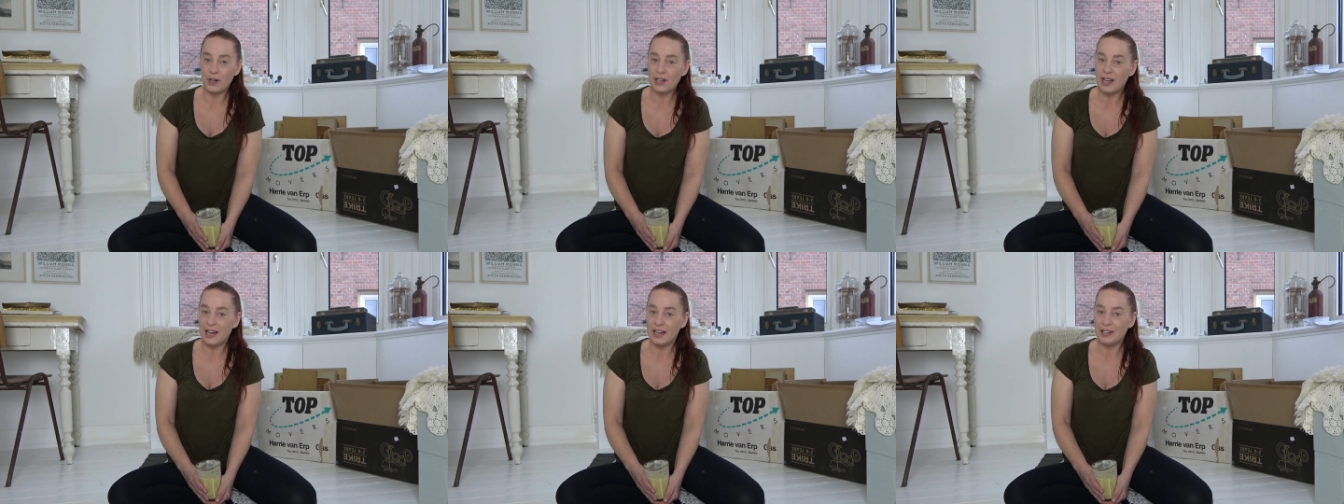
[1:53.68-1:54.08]

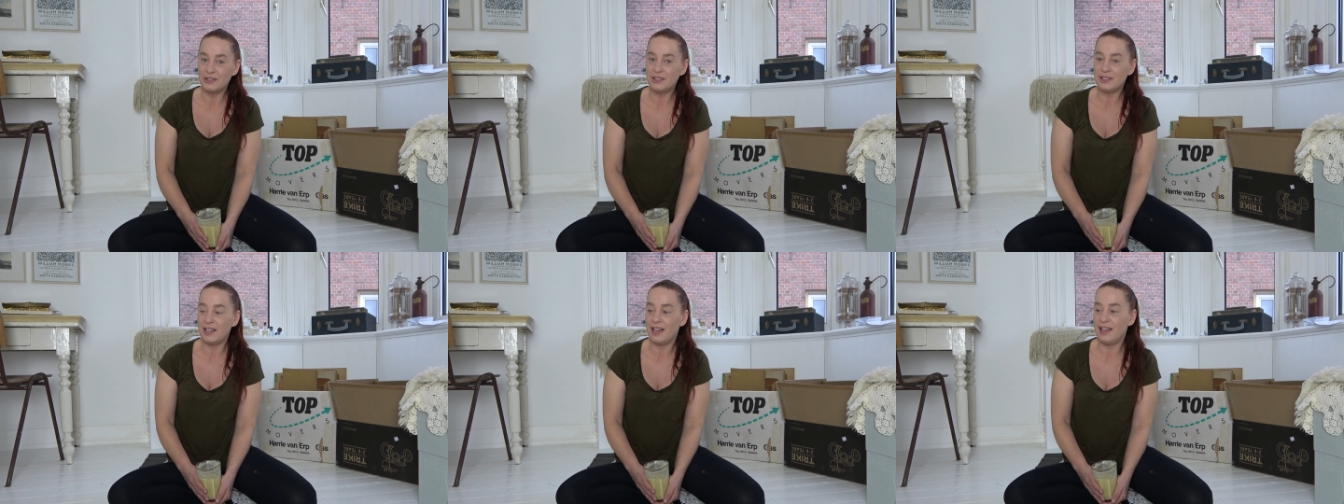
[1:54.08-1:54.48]

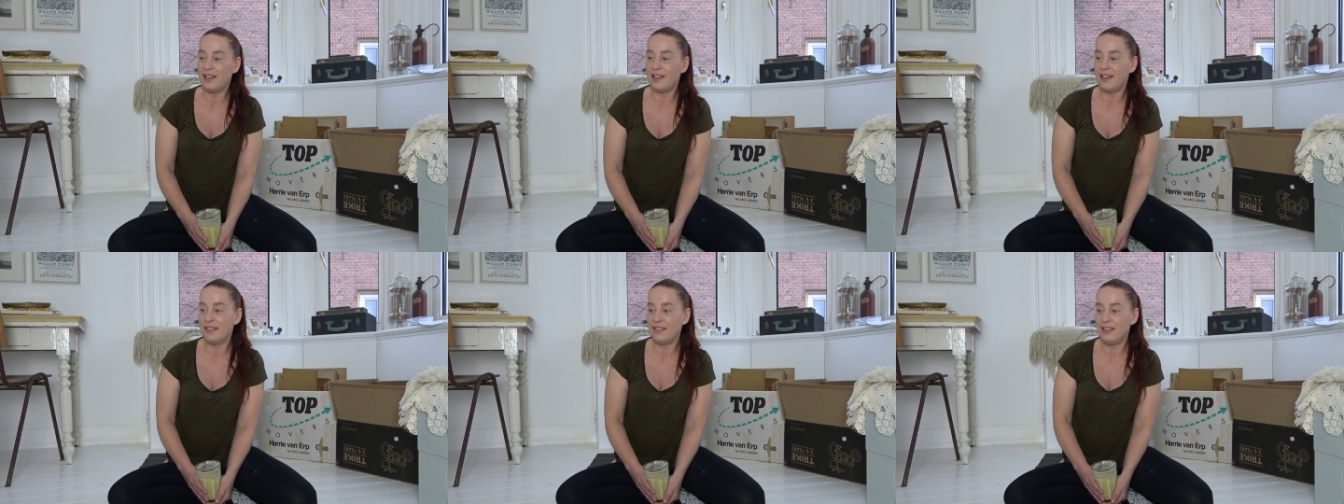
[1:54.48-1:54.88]
workout
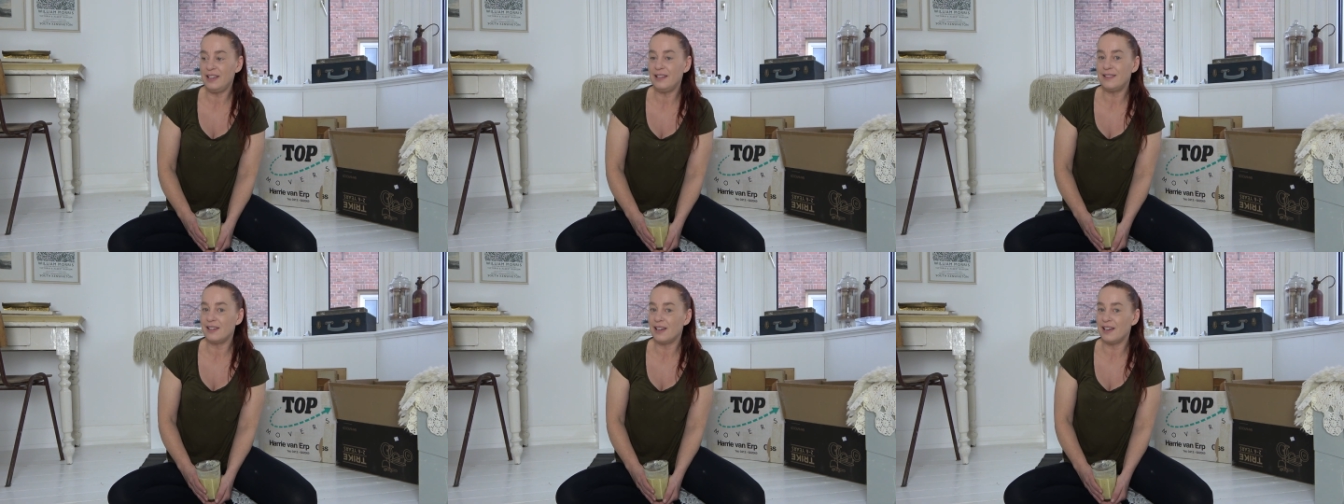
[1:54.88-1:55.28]
and
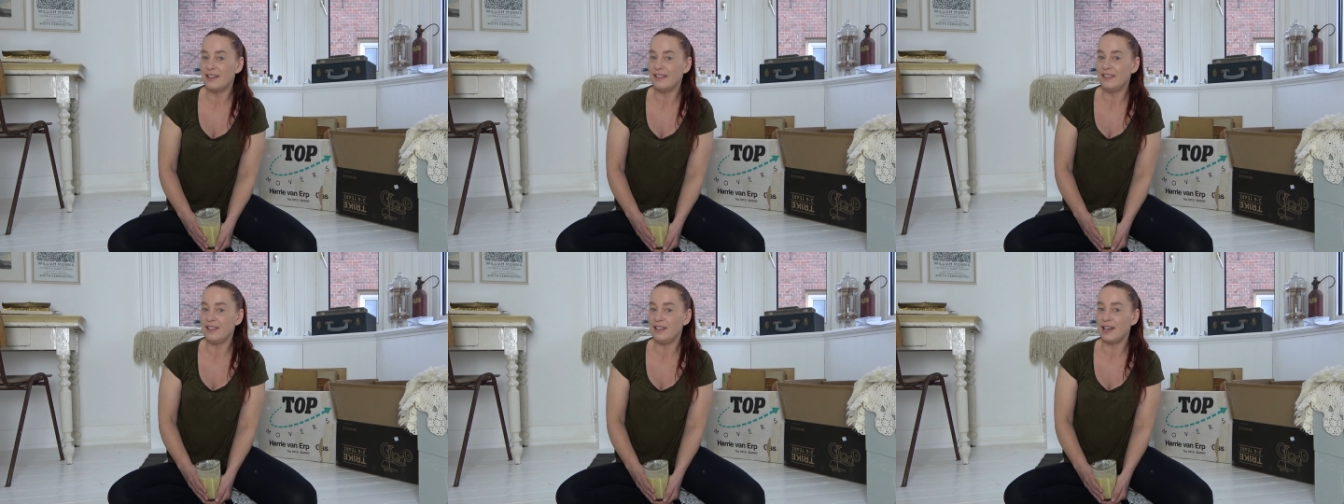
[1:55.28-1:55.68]
eating
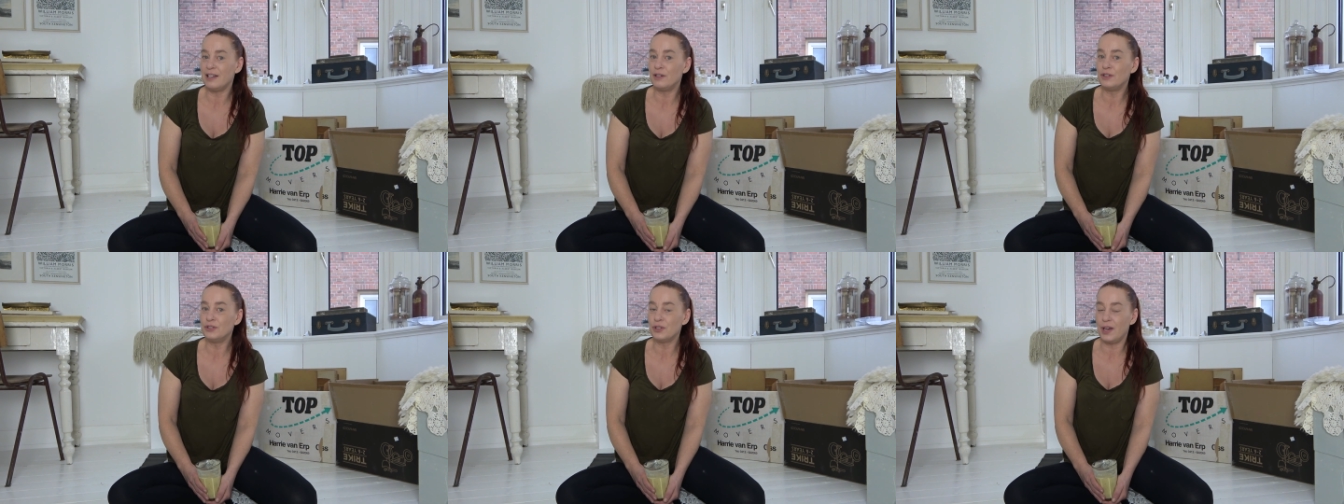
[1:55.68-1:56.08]
healthy, I
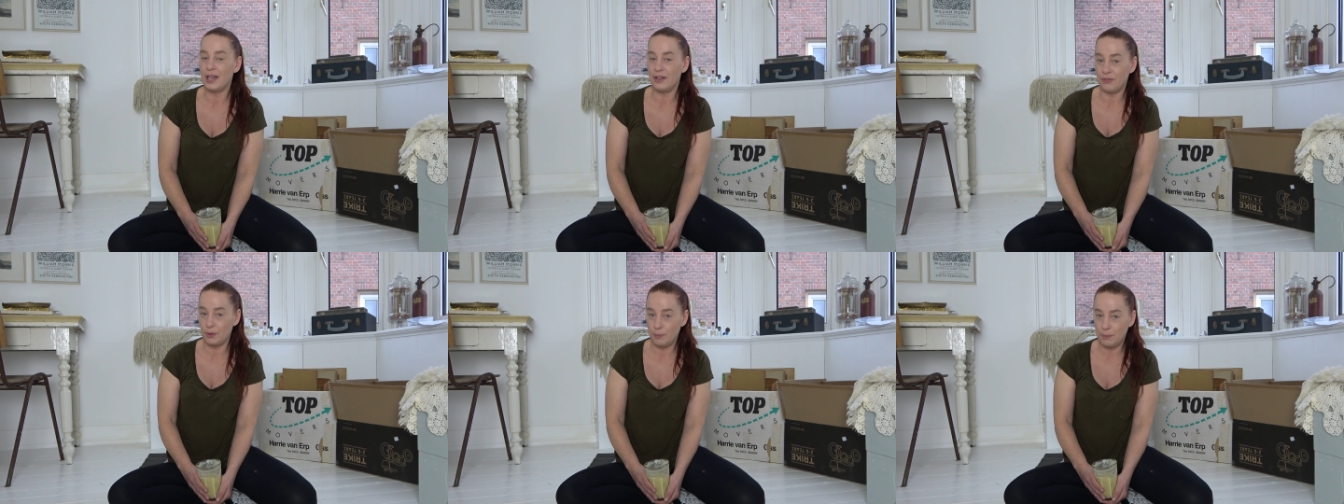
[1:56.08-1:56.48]
also
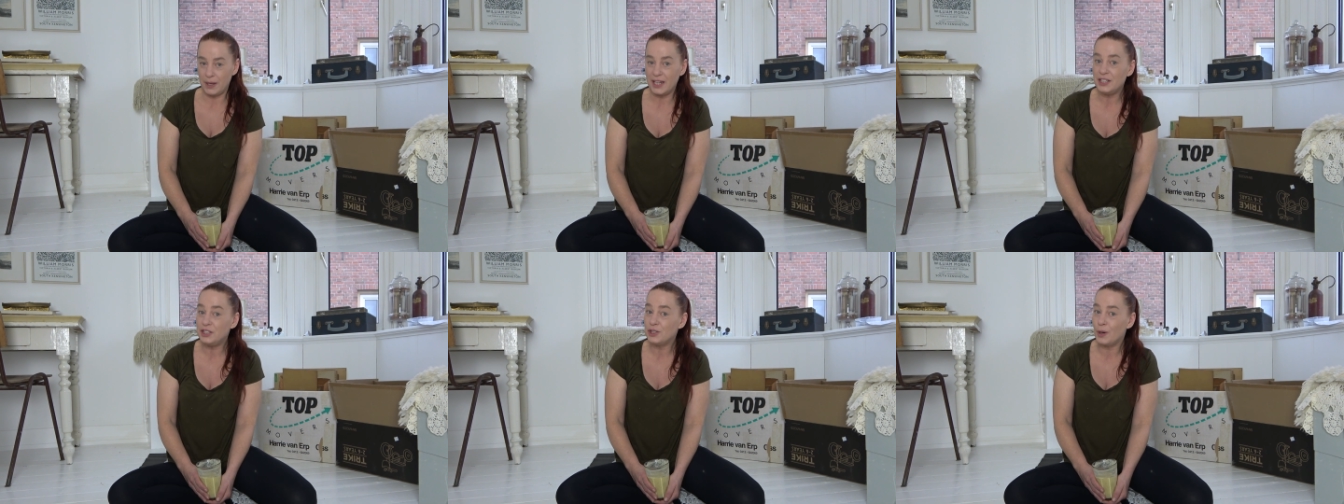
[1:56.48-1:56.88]
have a
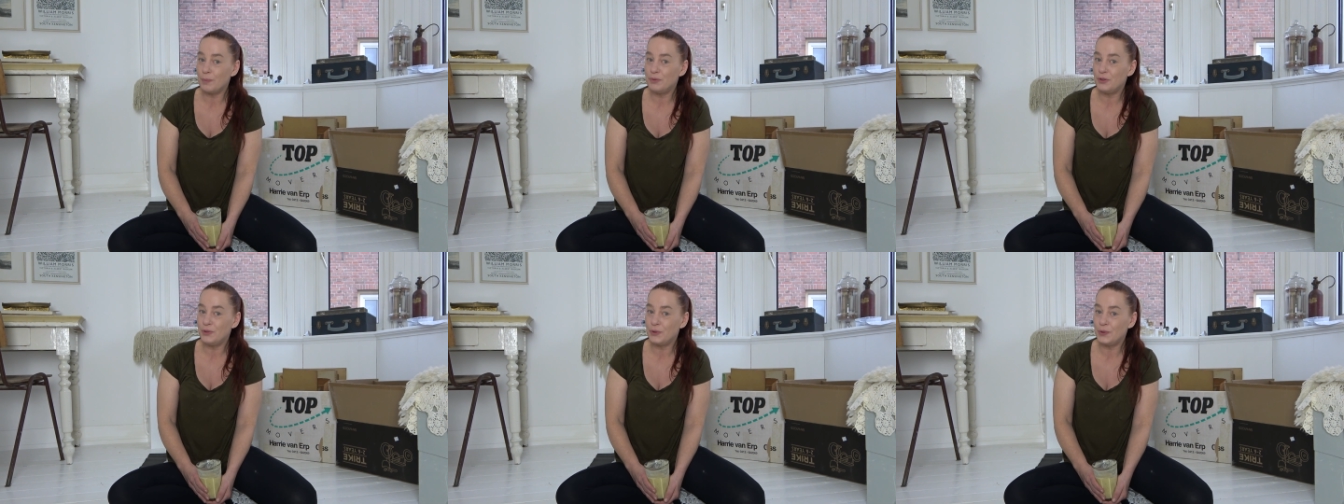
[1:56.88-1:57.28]
paint
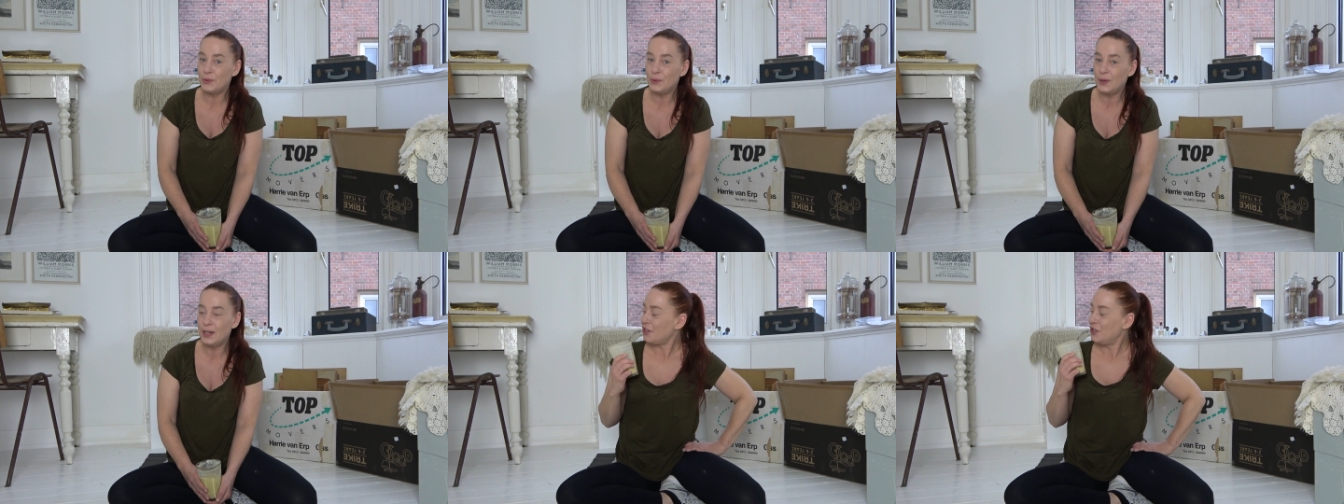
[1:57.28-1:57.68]
job to do.